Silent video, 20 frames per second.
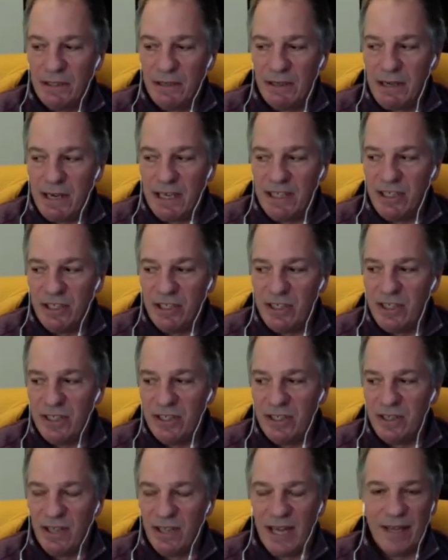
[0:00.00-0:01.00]
I just
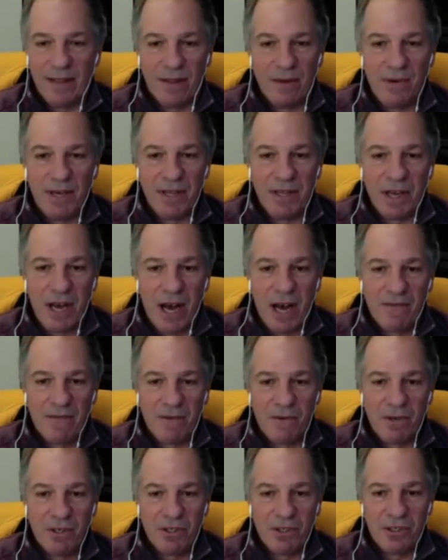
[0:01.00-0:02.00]
didn't like the way the golf
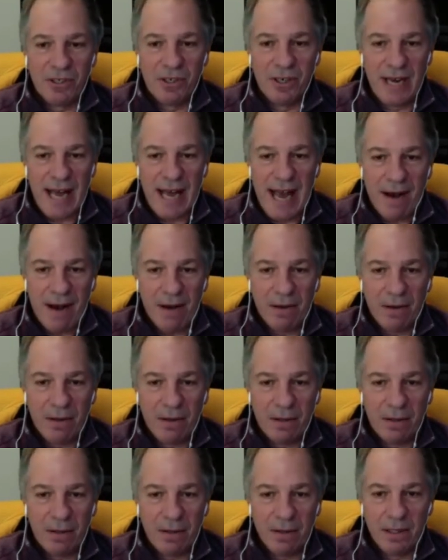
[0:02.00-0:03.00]
course turned out,
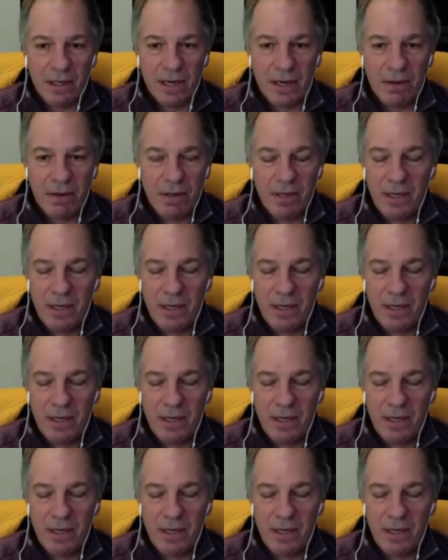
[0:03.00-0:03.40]
and